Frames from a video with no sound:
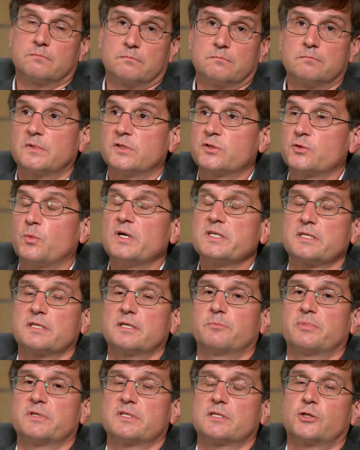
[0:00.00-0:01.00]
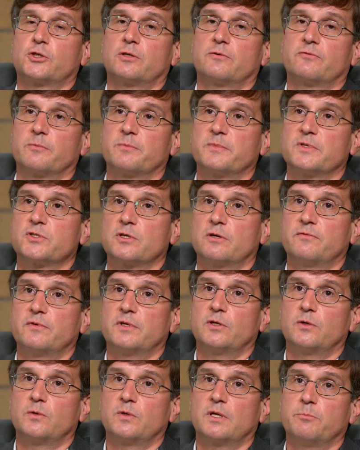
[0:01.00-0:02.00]
this was an imposition from the
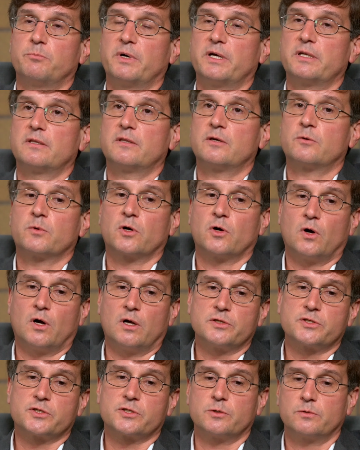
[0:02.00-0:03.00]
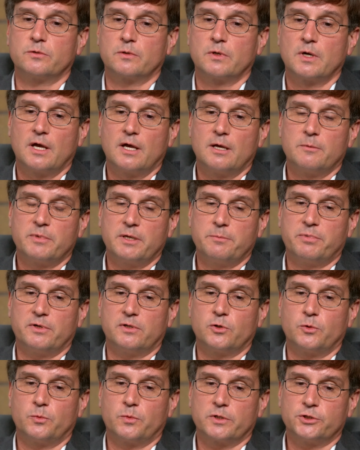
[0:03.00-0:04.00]
Soviet Union, but there were also people
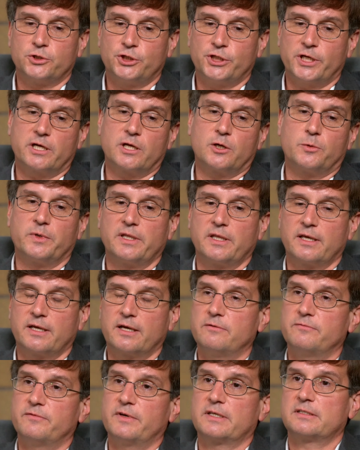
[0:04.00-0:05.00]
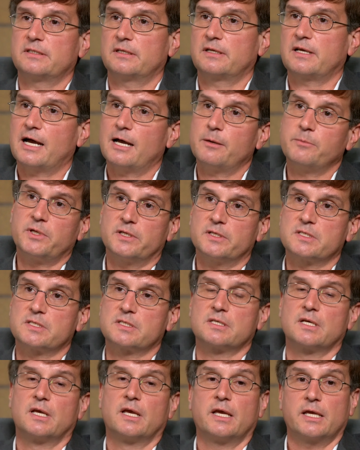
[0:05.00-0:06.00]
who were genuinely convicted
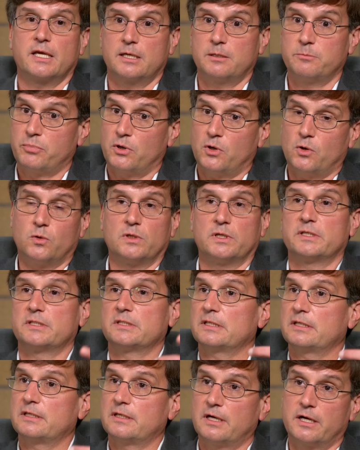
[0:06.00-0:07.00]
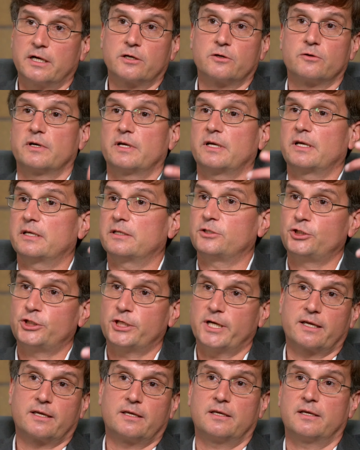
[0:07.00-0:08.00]
communists in Poland, in Hungary, in
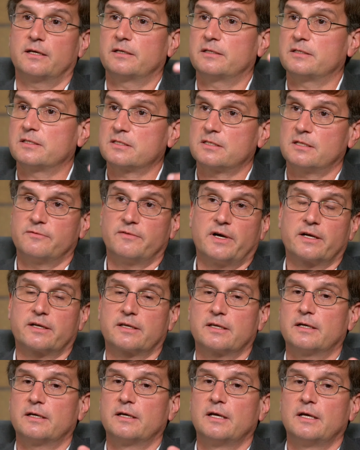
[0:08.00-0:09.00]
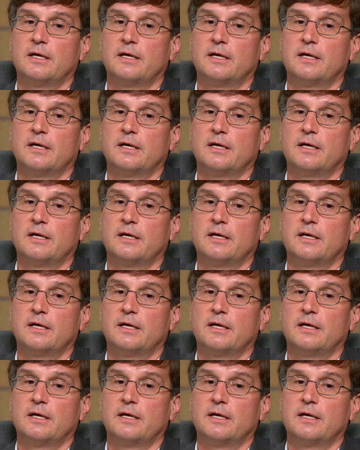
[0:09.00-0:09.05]
Czechia, in Slovakia.